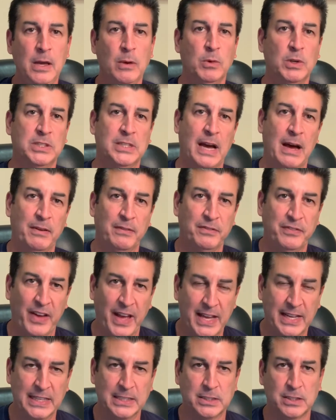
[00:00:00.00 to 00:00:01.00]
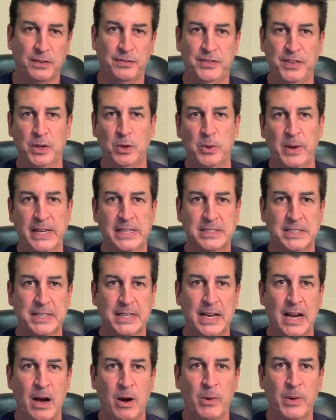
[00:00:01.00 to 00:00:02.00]
Was out in Vegas a few weeks
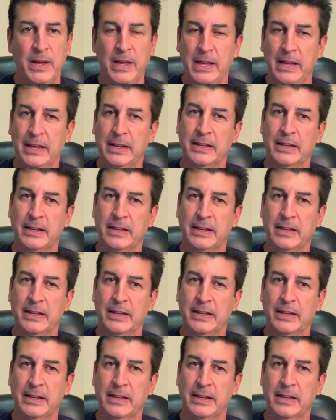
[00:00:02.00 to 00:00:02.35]
ago.